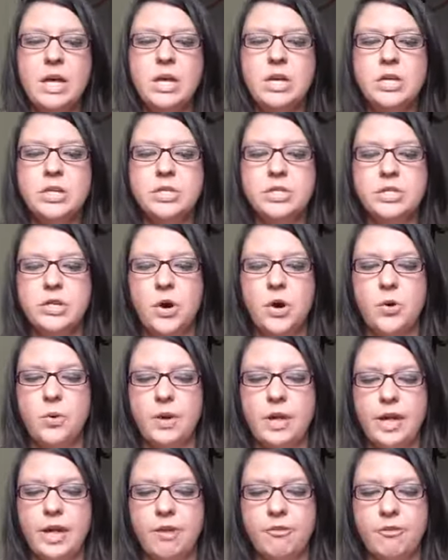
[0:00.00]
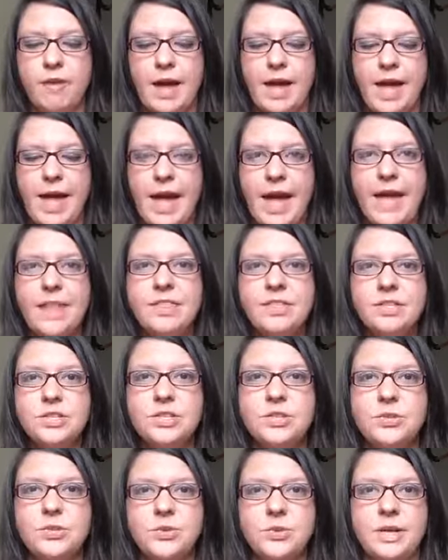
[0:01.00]
So if I had the
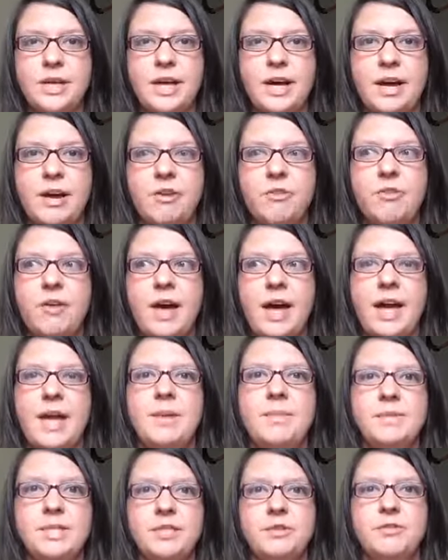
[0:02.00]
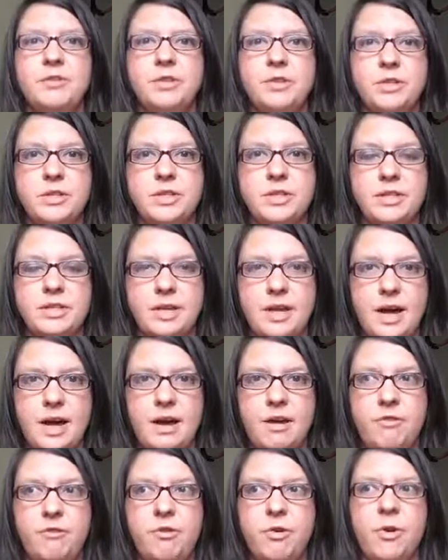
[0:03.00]
story of I am difficult to
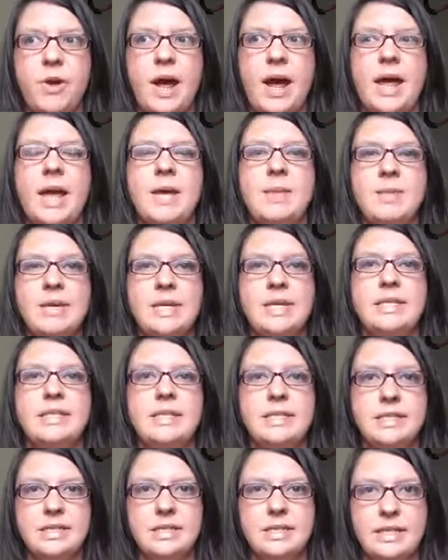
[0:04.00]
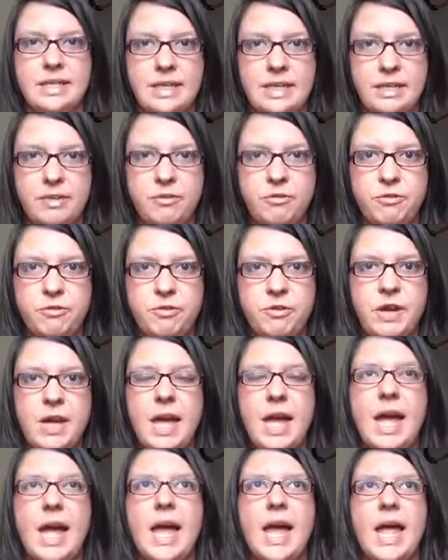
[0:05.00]
love, or I am easy to leave,
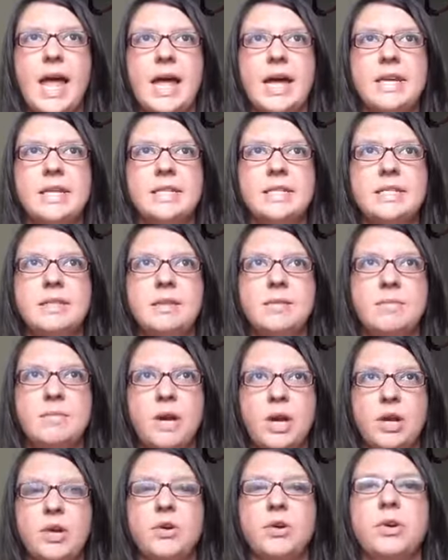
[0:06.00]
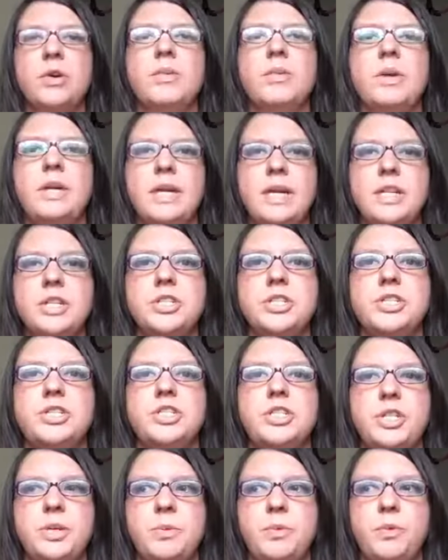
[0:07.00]
and my current
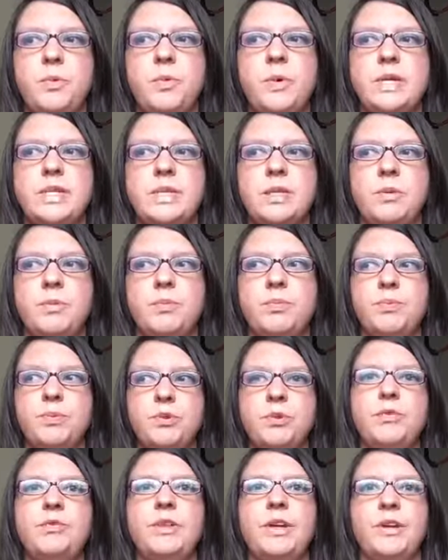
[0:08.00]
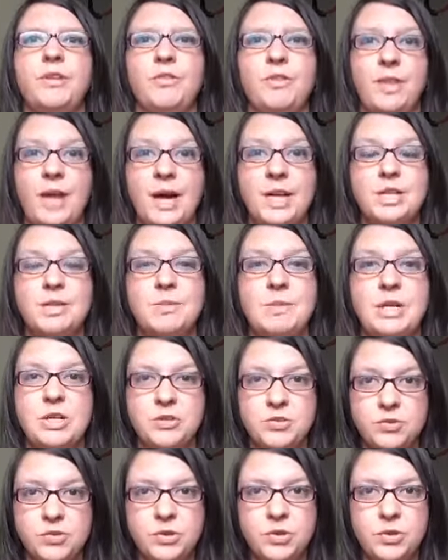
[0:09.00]
relationship wasn't proving for that to be
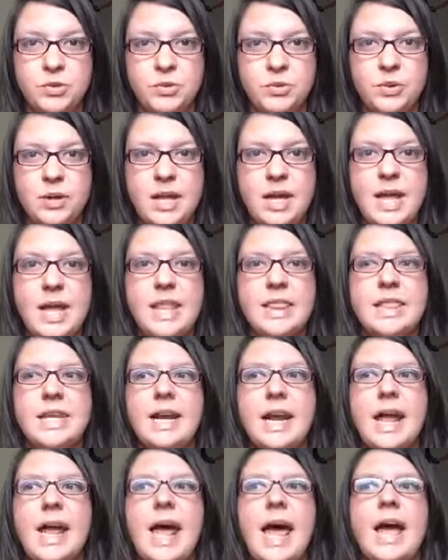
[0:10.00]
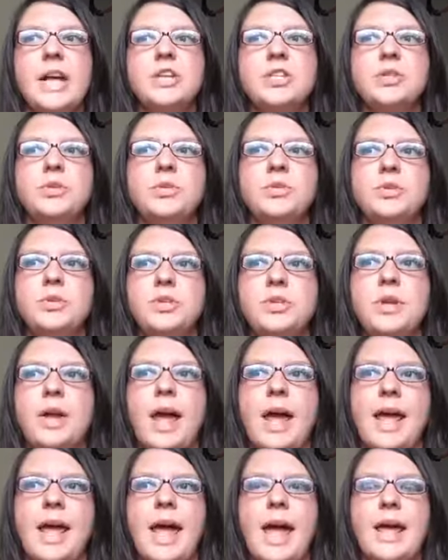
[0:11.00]
true, then I had
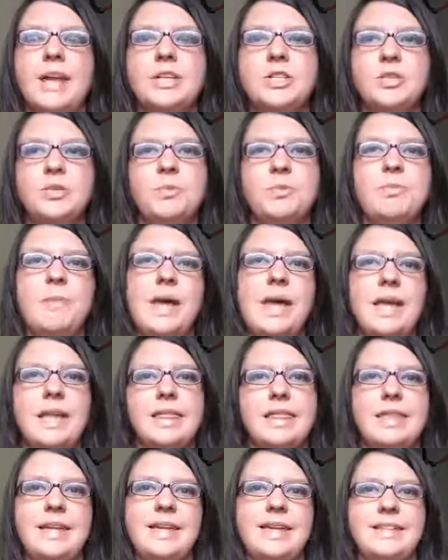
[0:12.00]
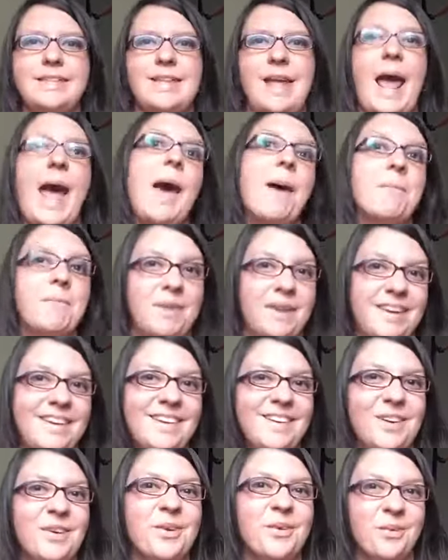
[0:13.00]
to make things
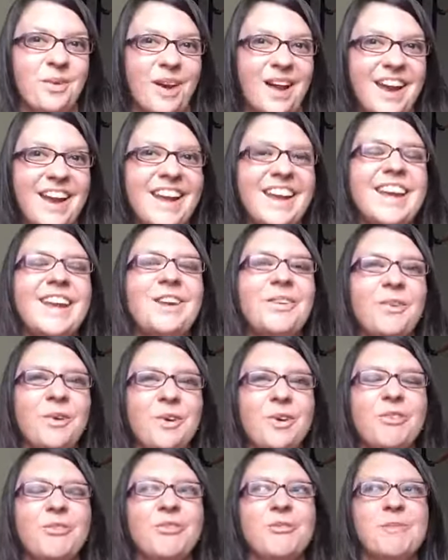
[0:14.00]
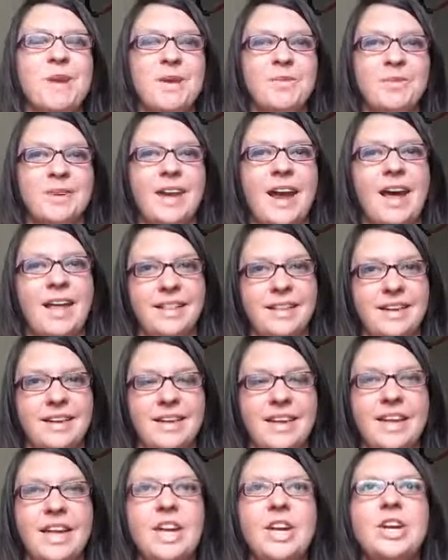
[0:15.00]
happen, right, in order for my
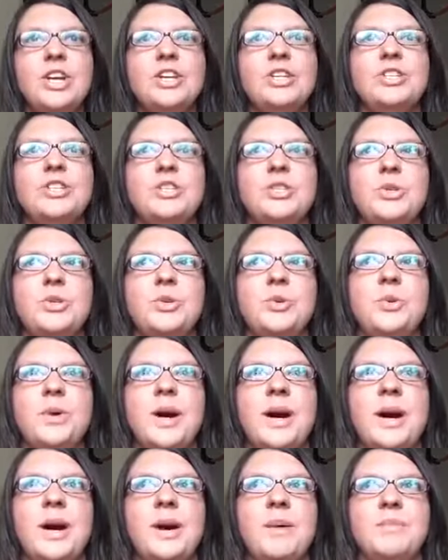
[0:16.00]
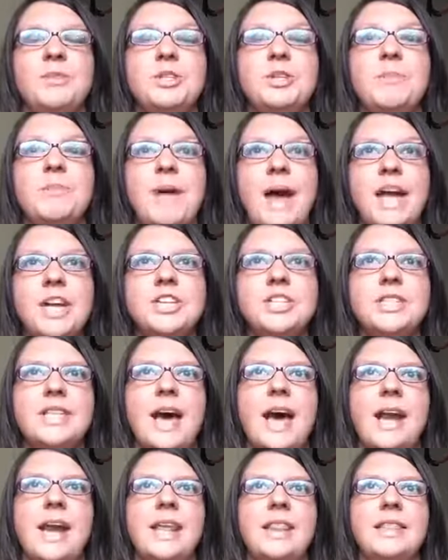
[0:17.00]
reality to match
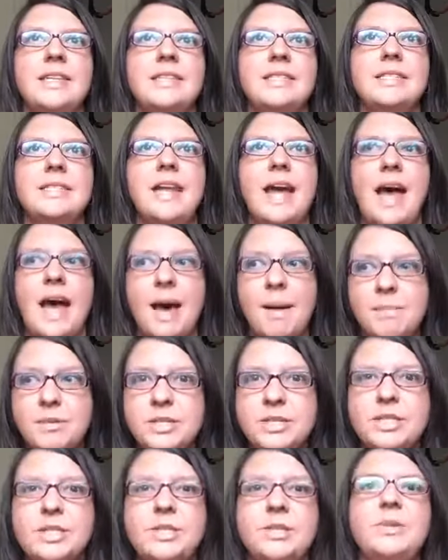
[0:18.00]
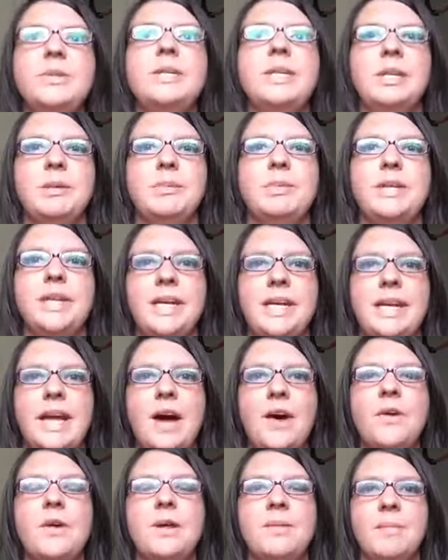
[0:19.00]
that. And this absolutely played
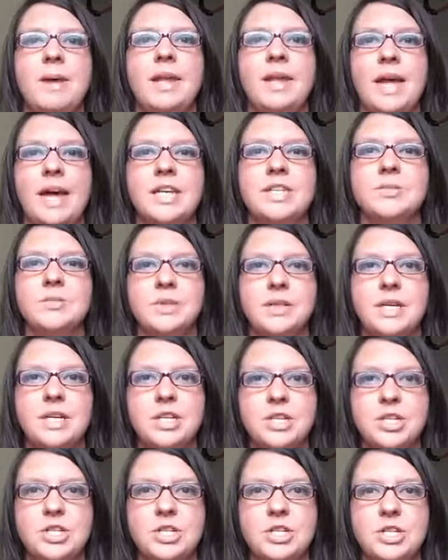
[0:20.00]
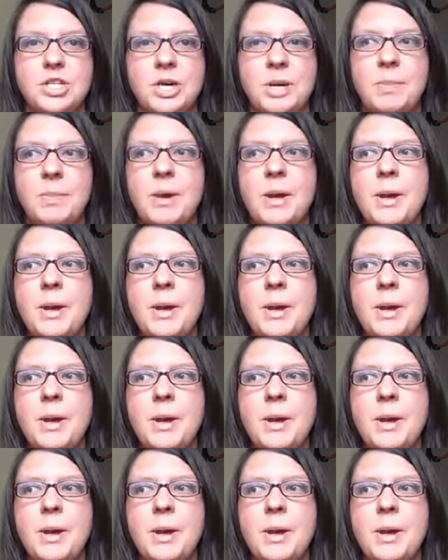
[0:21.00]
out in my last relationship.